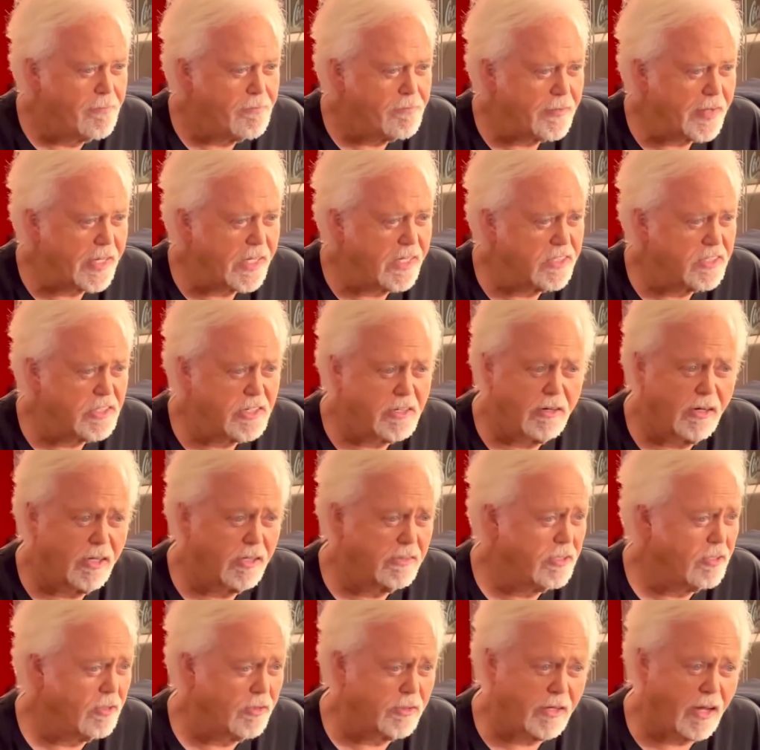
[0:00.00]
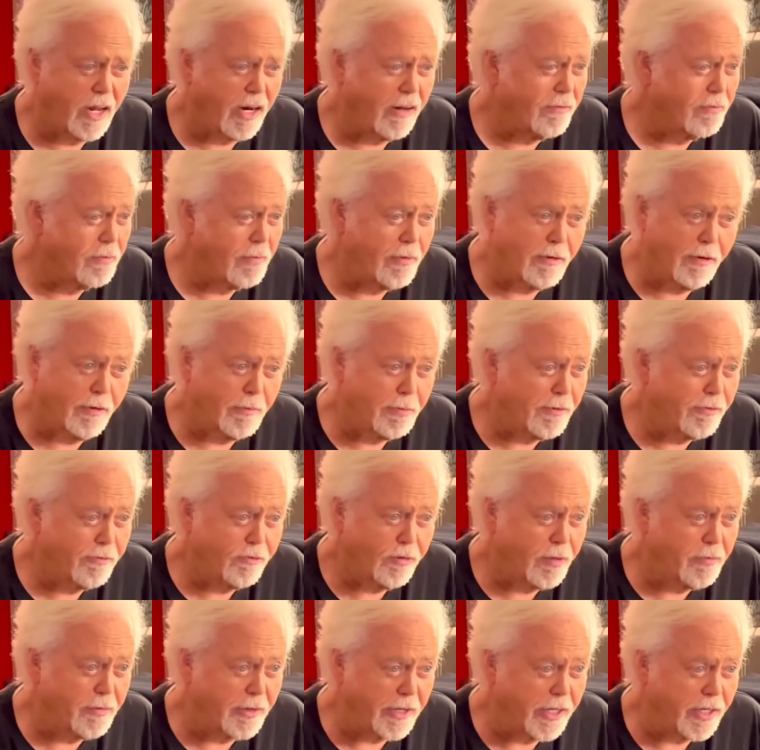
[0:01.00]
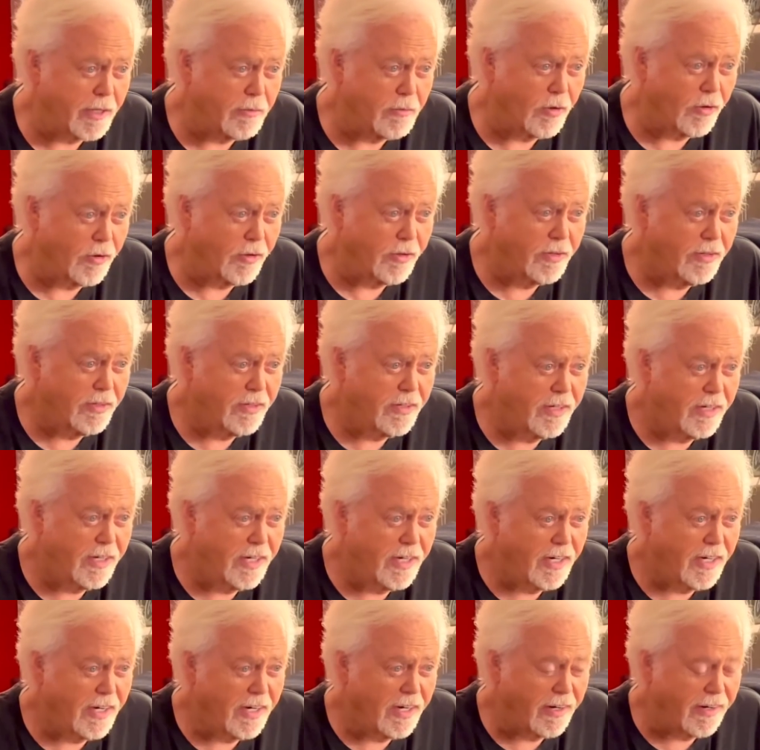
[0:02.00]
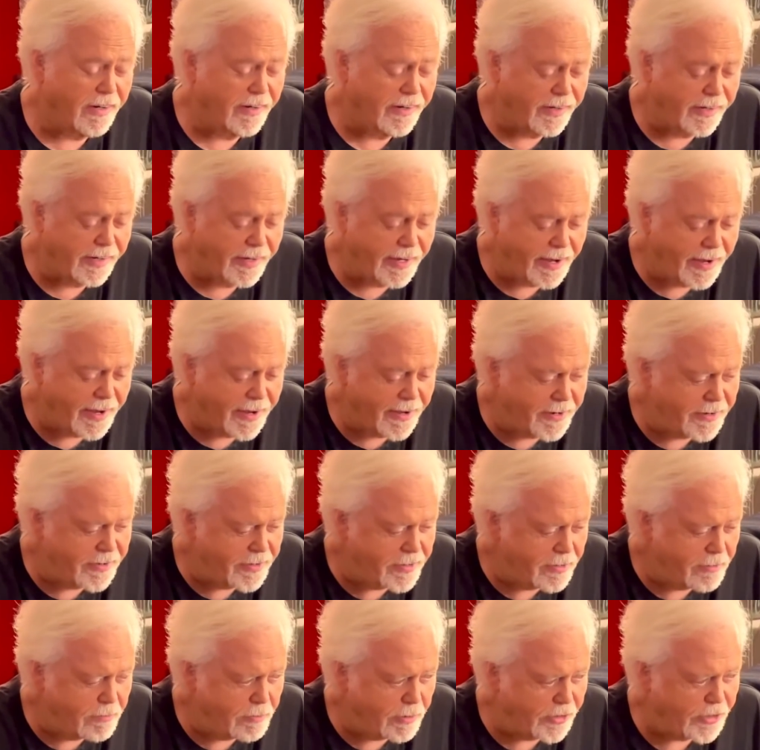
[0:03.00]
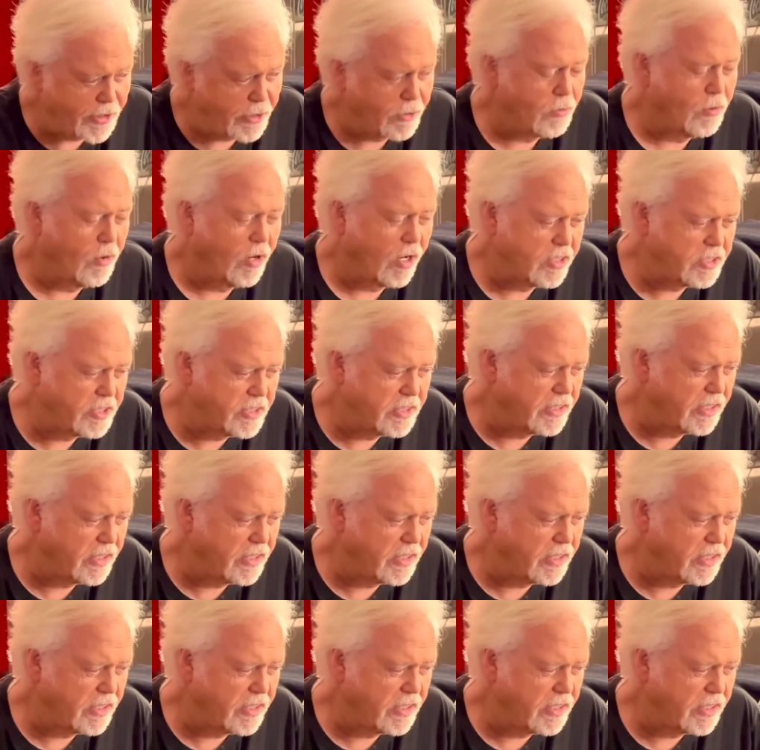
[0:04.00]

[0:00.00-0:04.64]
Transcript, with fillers: because they're you know not all are performing anymore, uh, and uh, but they're watching